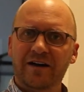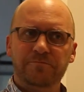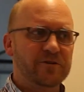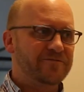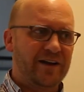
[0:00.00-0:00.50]

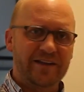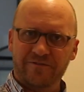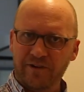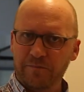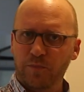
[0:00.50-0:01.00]
beautifying the
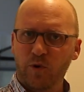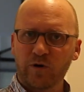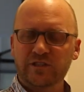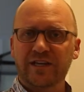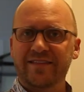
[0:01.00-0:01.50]
front
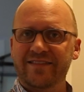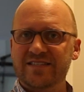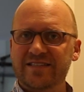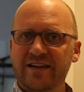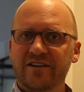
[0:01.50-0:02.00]
porch and the
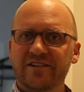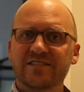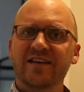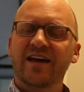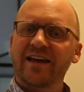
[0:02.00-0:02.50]

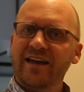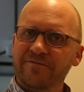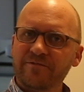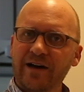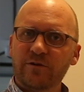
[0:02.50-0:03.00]
stairs and
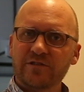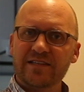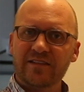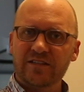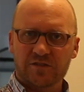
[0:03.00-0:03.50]
flowers
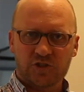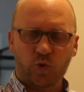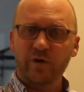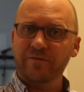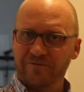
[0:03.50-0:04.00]
in the
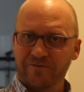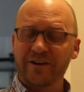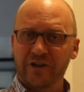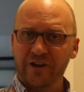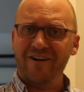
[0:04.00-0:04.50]
short
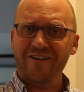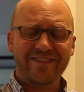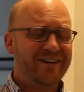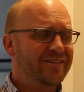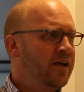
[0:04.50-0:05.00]
front yard
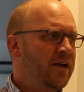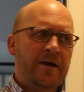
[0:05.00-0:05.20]
there,